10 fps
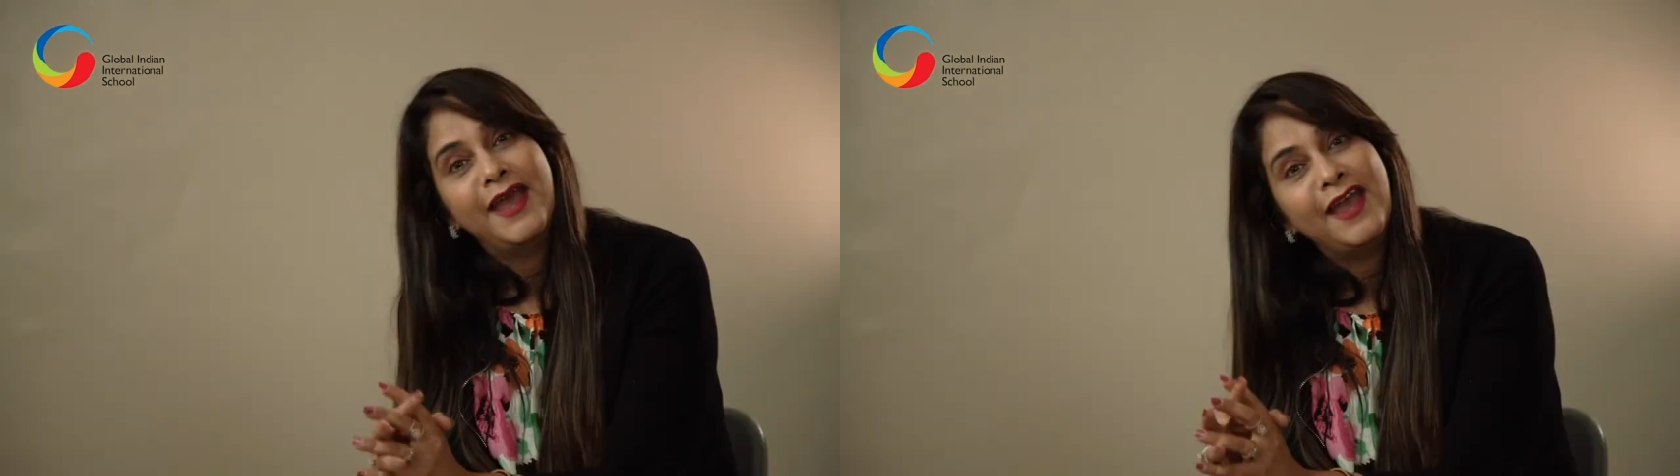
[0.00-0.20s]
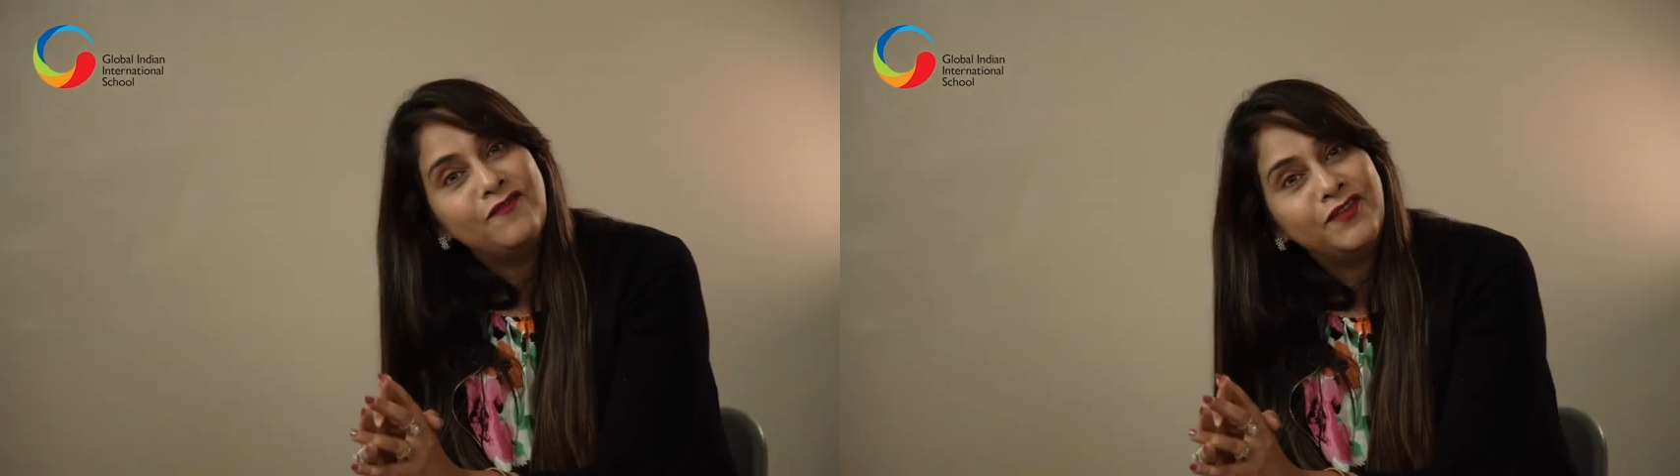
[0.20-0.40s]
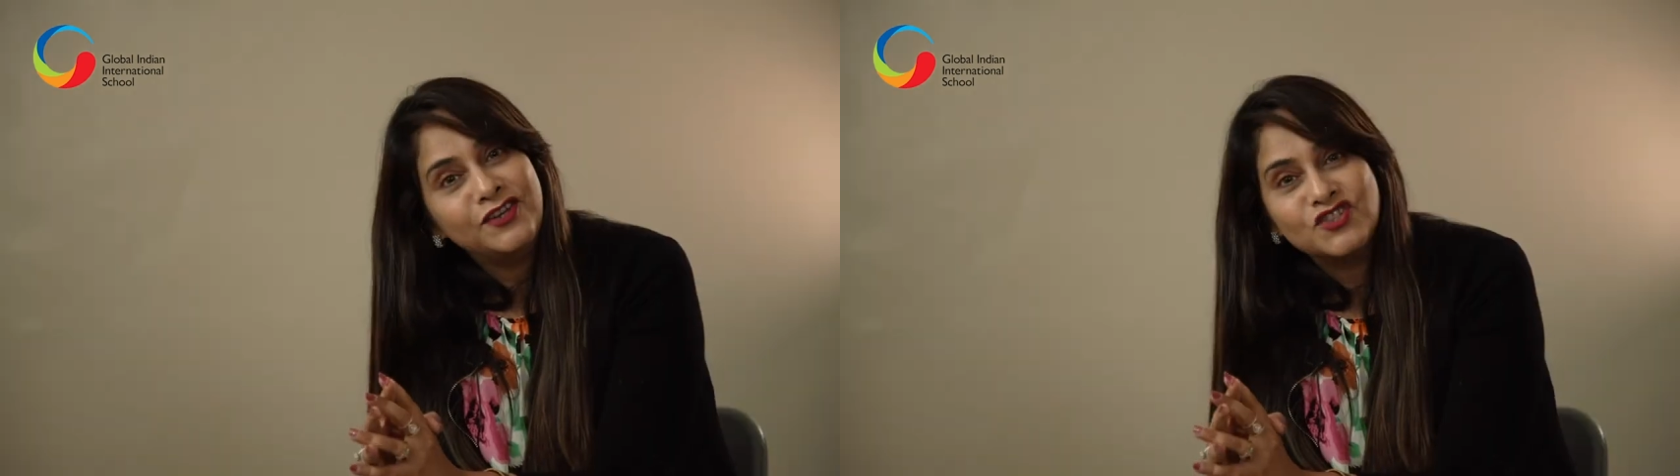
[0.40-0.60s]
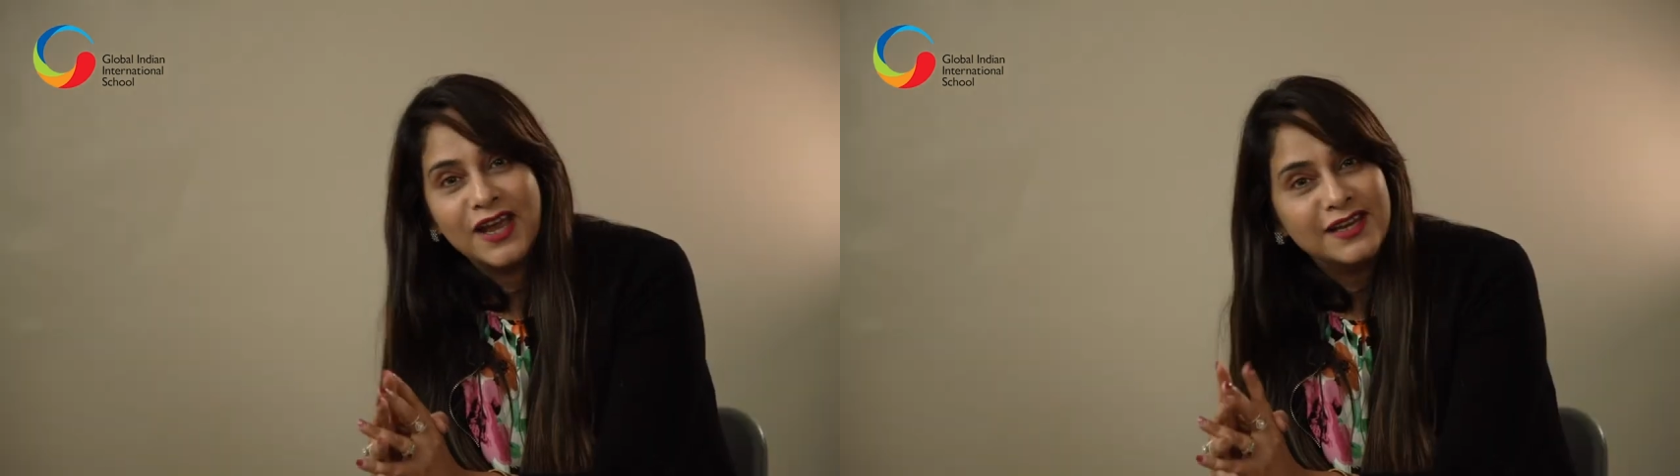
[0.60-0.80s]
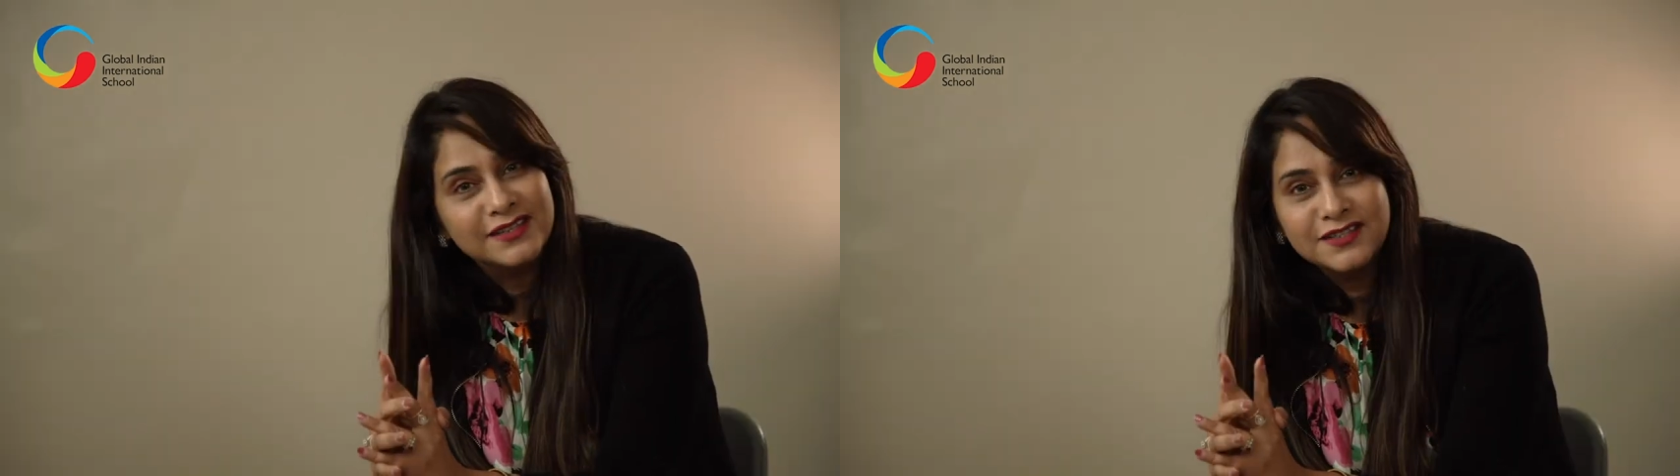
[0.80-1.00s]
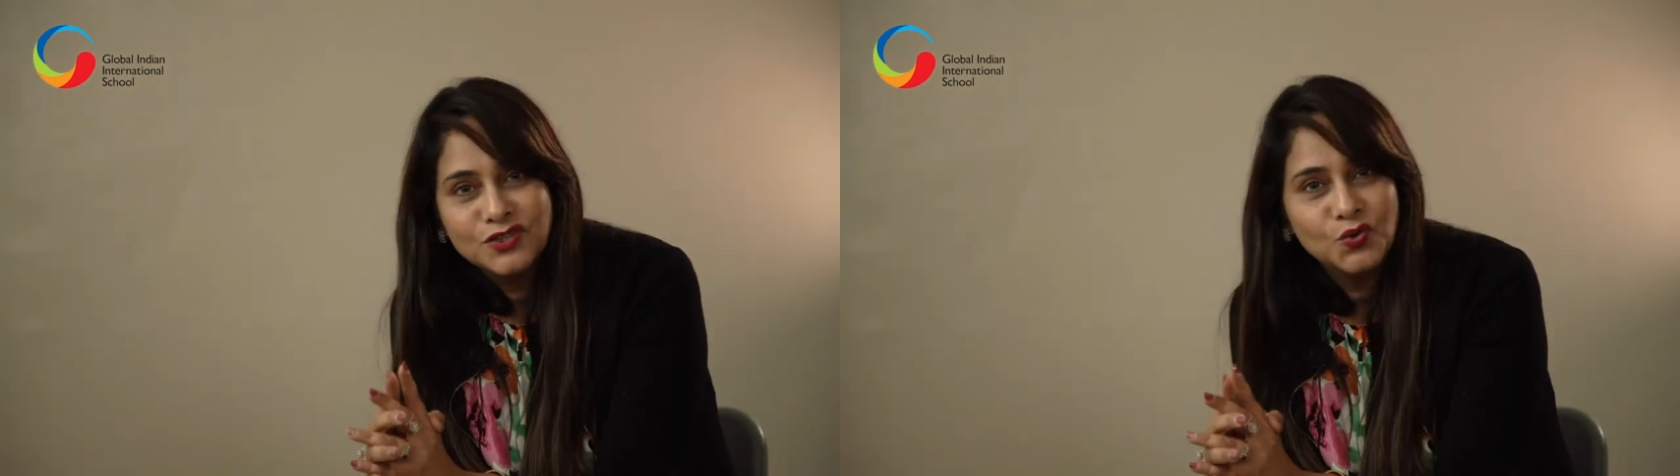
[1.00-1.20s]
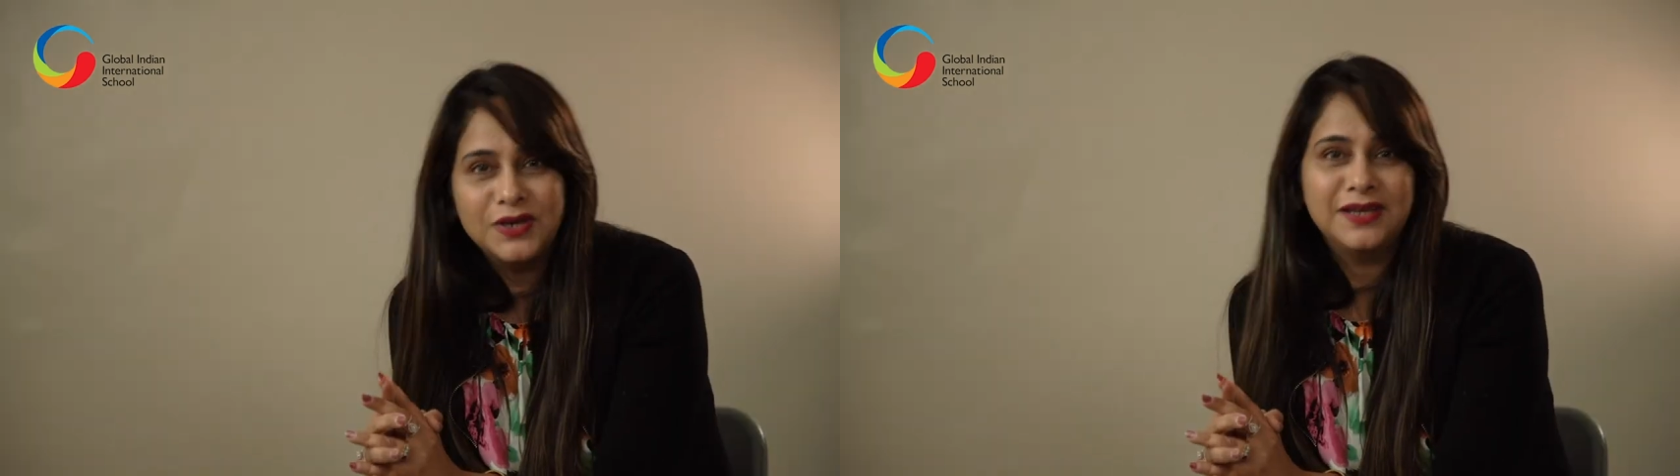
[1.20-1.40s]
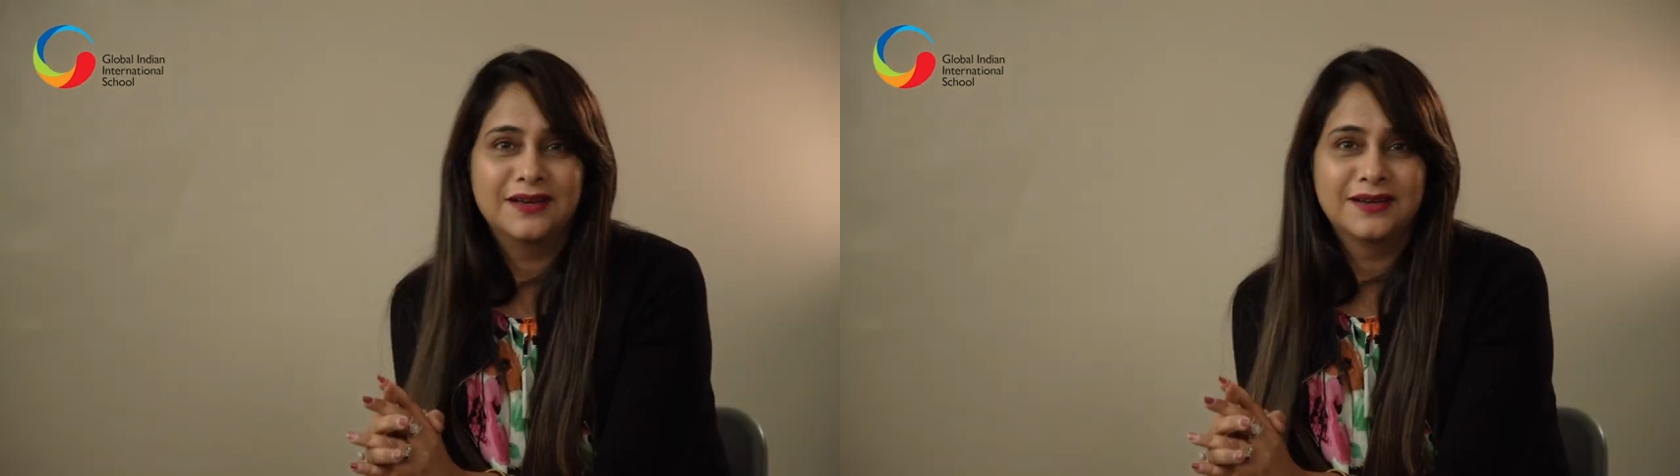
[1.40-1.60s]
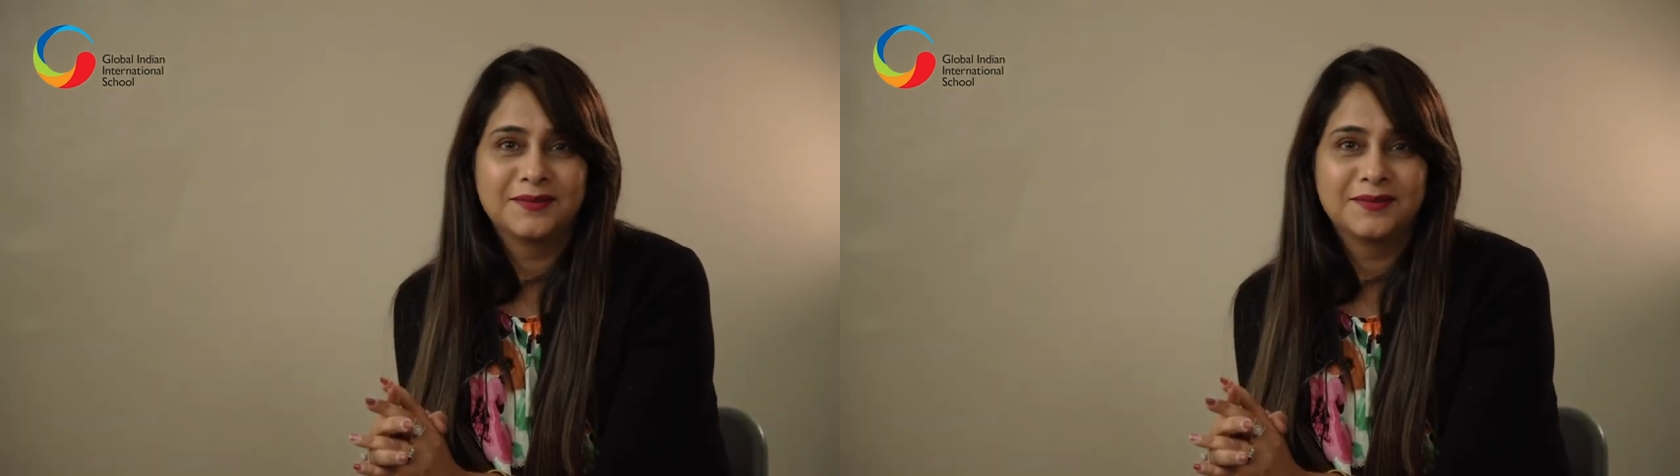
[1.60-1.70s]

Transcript: Every child is unique.